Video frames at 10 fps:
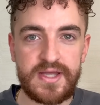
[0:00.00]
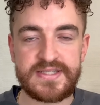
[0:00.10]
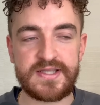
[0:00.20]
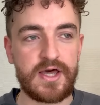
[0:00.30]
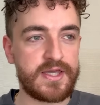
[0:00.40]

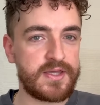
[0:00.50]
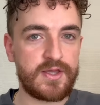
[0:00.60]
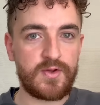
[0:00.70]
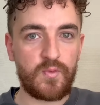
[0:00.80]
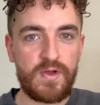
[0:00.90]
It's like
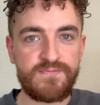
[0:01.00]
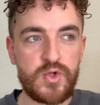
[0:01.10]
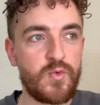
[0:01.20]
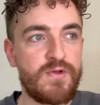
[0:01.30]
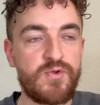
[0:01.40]
if
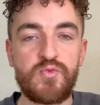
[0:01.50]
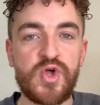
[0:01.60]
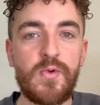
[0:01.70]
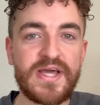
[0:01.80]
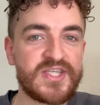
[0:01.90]
you
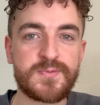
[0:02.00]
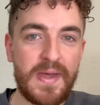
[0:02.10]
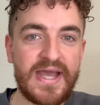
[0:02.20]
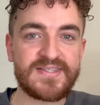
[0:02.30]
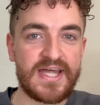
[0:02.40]
don't expect